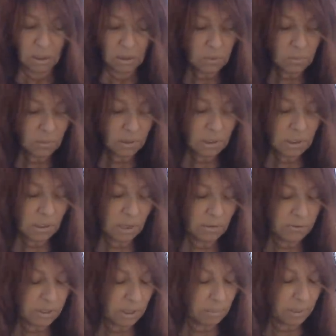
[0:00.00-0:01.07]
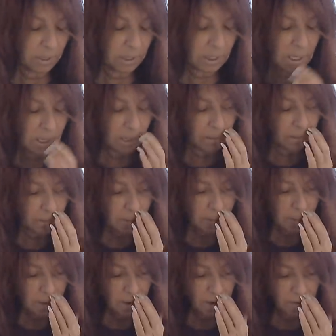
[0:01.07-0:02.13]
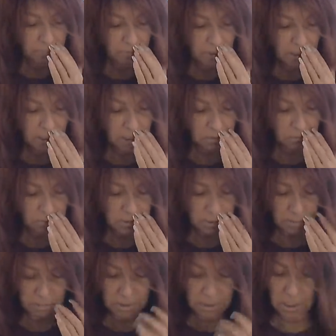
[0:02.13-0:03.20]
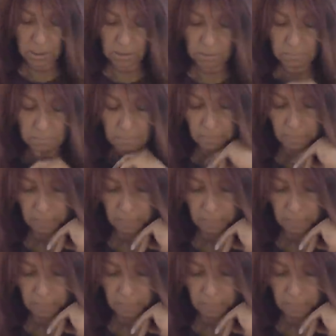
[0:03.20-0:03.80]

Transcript: You really love somebody here. You have feelings for somebody here.